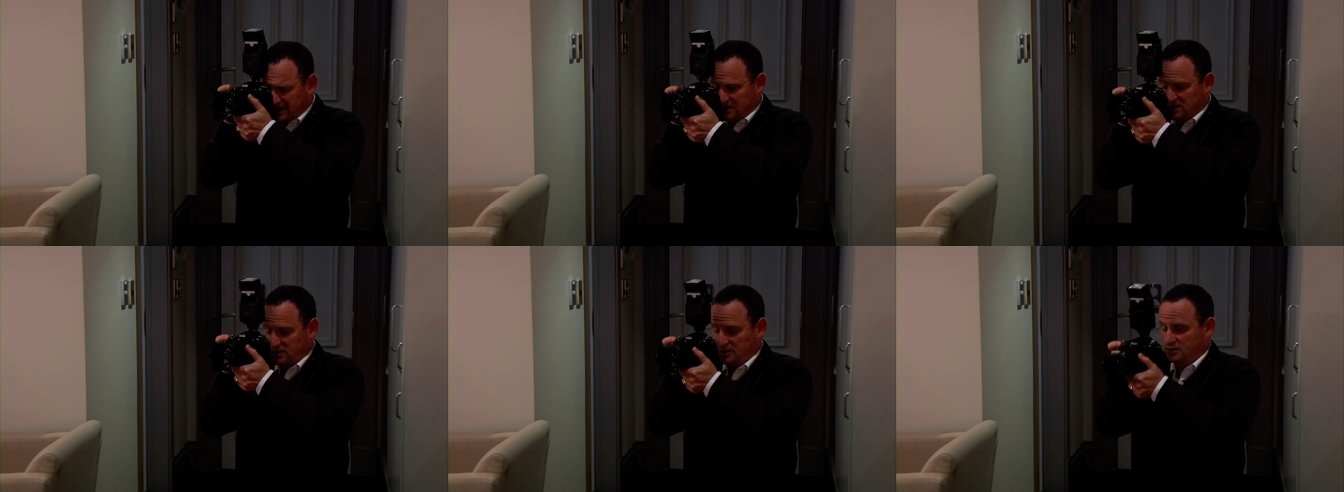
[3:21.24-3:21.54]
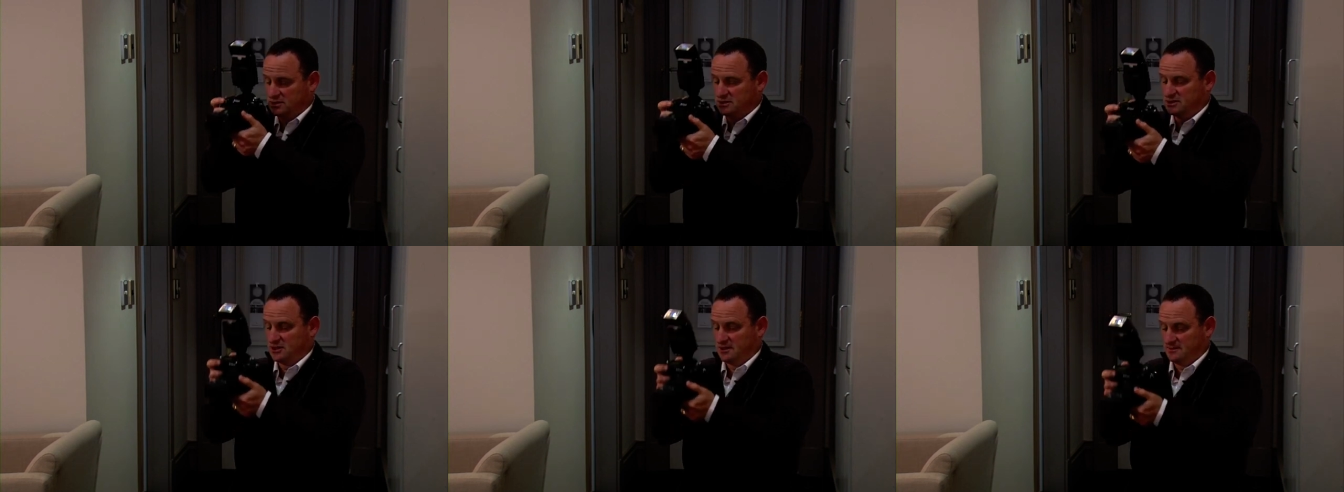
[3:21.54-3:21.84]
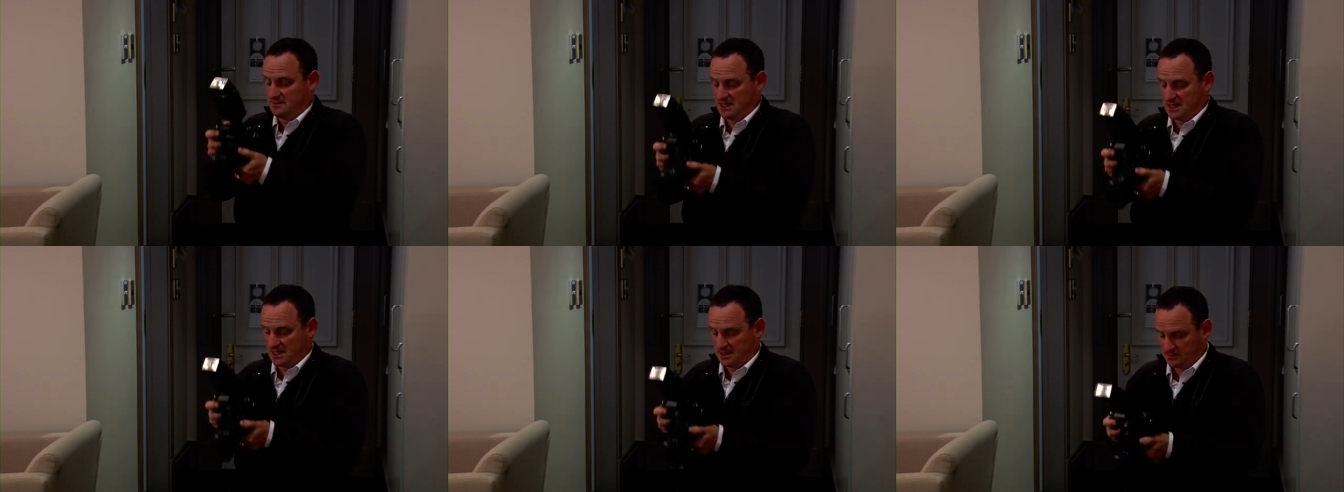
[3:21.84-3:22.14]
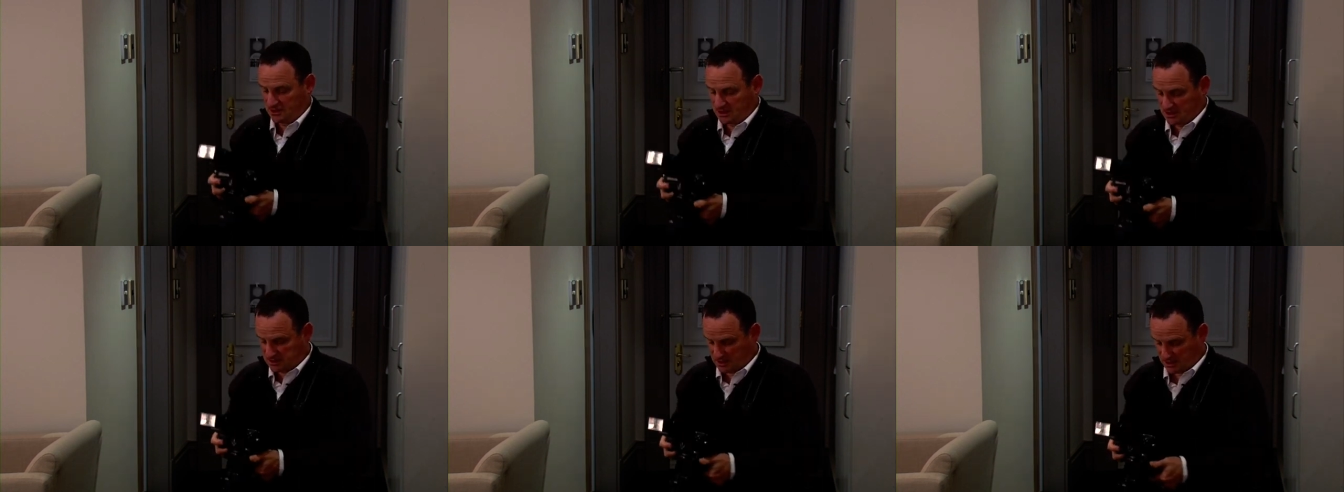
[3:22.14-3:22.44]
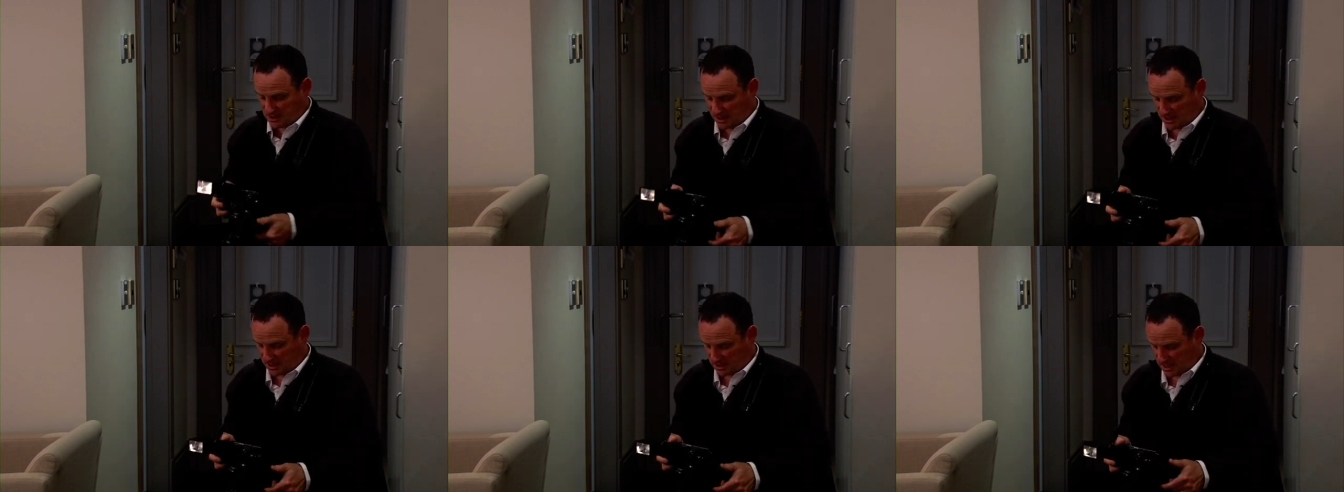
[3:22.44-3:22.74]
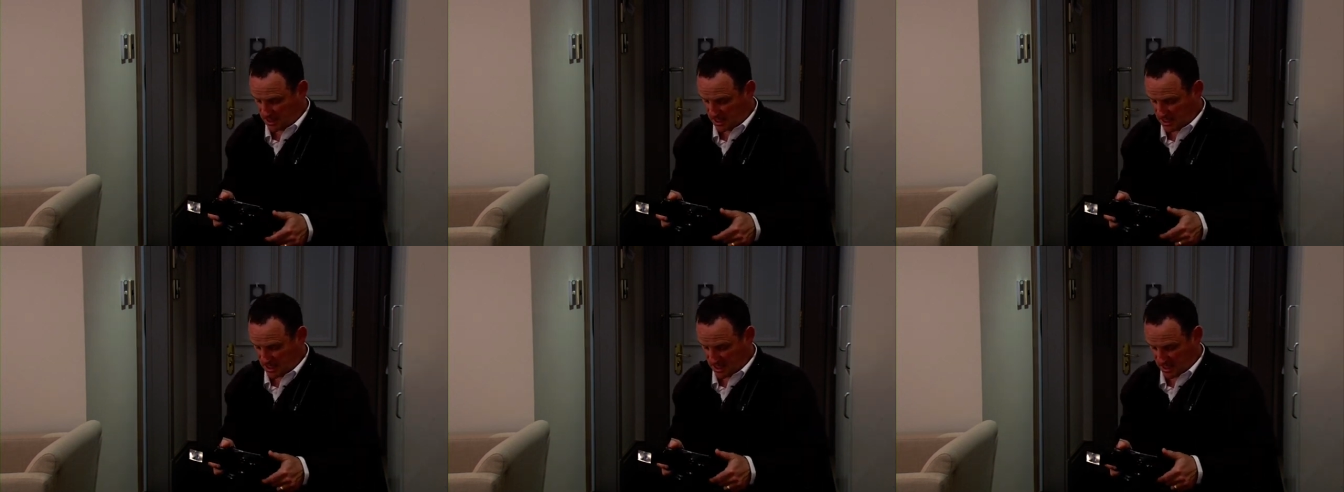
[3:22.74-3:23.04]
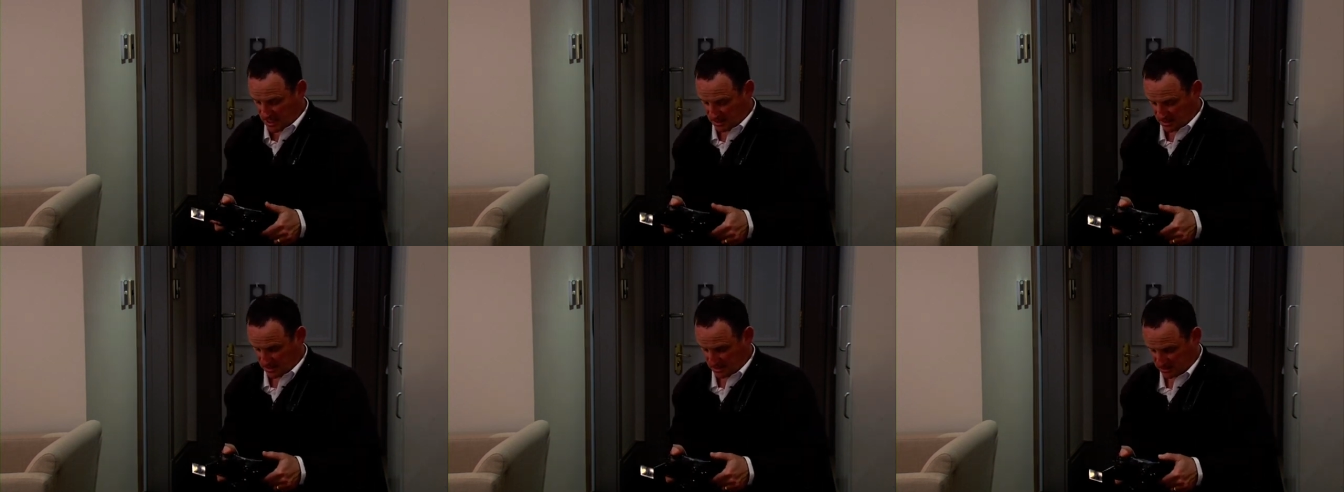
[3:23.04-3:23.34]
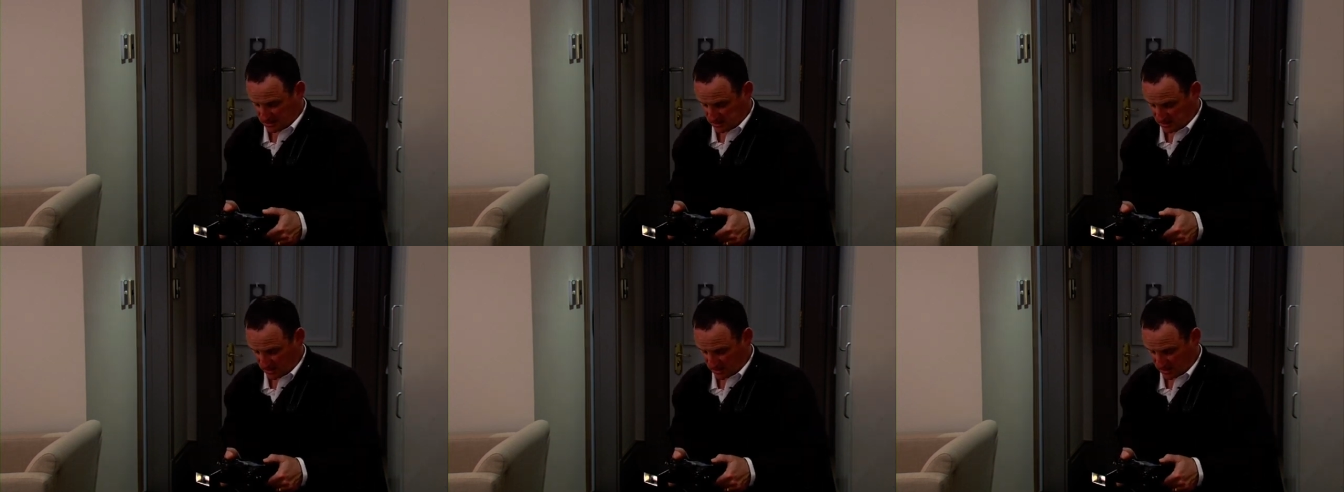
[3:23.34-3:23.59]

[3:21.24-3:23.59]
and two stop. And I'm just looking in here, and it's